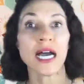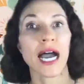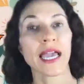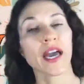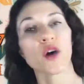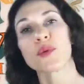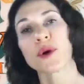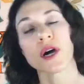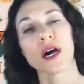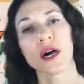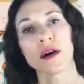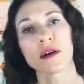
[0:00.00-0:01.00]
I help
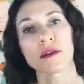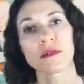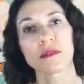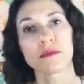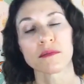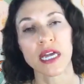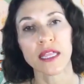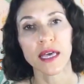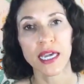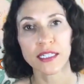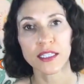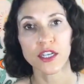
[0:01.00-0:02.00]
uh, my
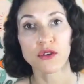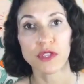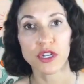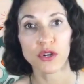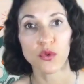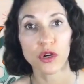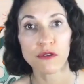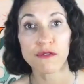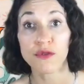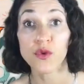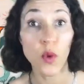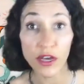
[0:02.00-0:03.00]
clients own their worth
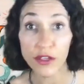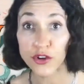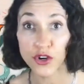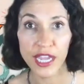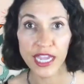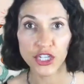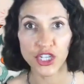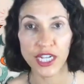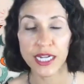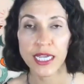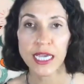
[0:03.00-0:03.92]
through wealth creation.